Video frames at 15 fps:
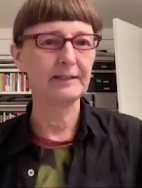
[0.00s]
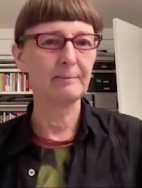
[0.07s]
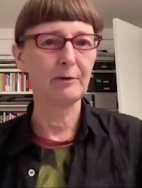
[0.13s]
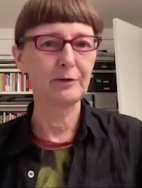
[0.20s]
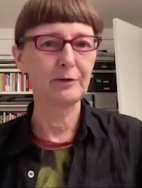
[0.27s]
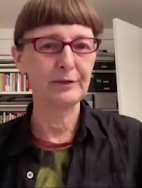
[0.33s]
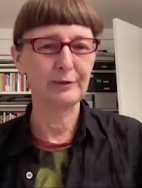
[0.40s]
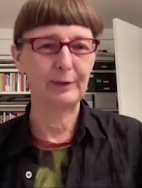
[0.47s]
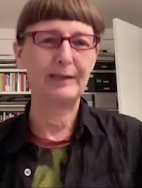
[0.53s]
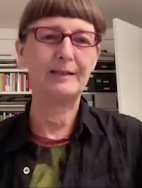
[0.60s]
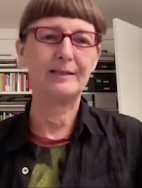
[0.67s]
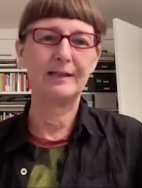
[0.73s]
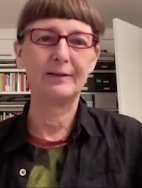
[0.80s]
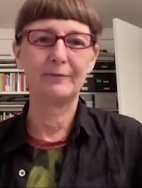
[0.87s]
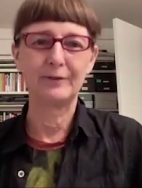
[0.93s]
is the most
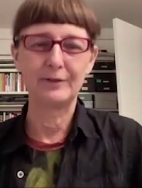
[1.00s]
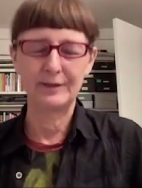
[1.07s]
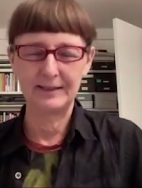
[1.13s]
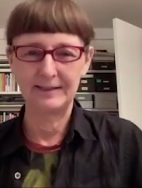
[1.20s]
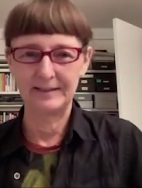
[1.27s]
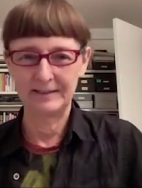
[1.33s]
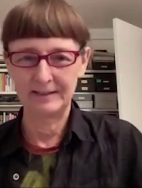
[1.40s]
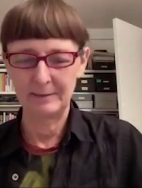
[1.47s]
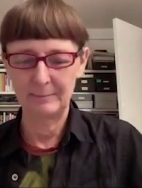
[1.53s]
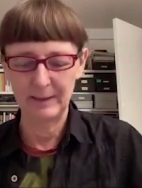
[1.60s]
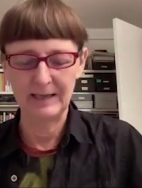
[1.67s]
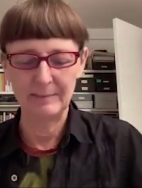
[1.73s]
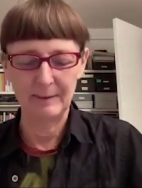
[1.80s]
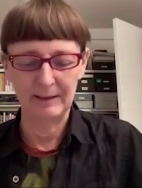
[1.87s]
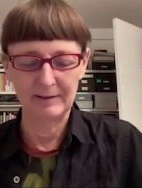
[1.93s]
tricky thing for
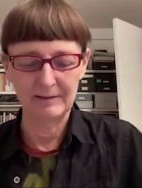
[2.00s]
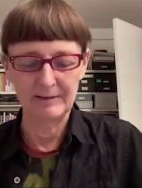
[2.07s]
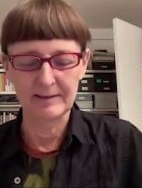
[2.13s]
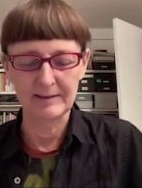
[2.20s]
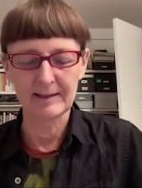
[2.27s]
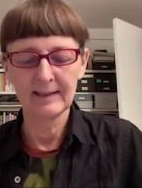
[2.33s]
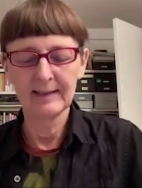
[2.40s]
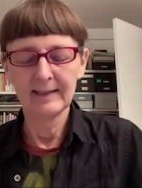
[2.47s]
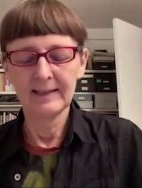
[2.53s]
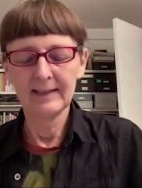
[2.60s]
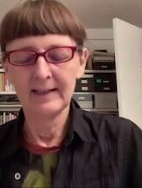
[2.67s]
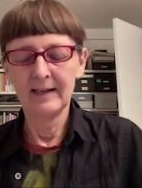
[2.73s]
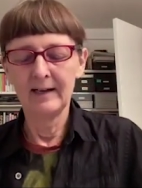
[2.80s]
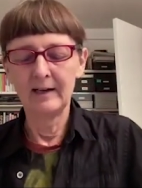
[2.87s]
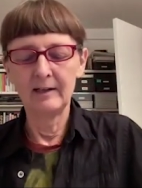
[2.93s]
CCCP because,
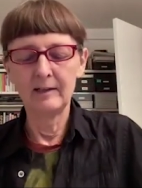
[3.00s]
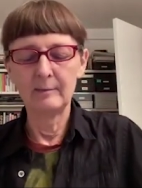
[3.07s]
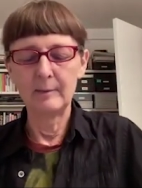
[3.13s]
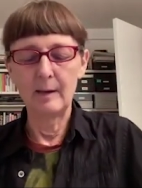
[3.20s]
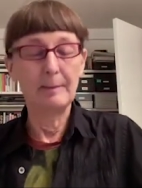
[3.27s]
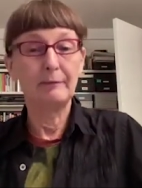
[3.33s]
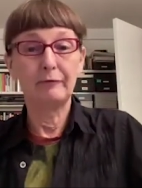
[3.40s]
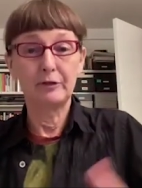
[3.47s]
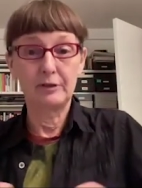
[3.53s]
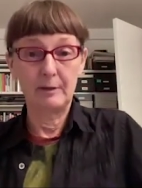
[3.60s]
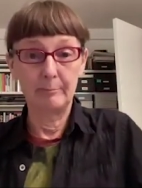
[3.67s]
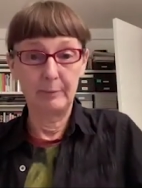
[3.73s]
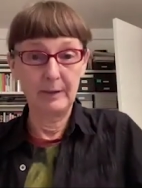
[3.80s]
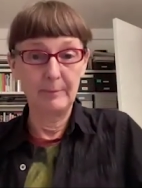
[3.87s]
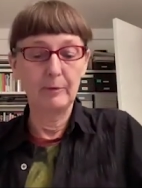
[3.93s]
um, I mean, for
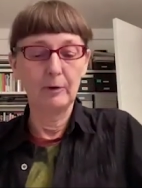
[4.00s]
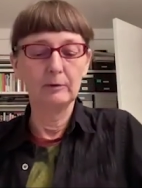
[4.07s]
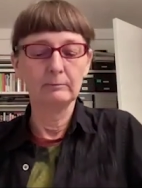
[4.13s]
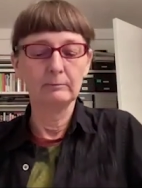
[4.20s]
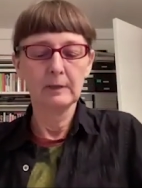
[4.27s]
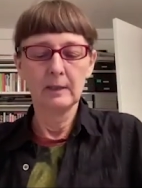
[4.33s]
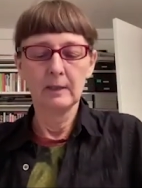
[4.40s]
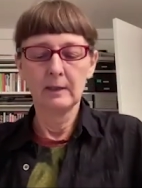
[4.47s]
some people,